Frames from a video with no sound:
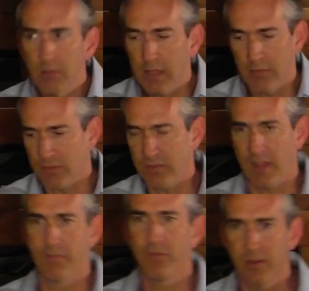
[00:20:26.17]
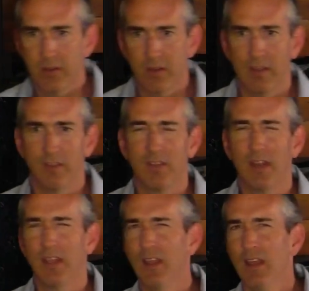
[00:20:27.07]
he just set foot in the
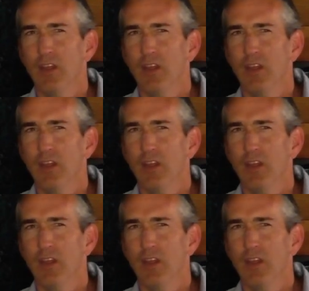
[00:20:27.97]
city.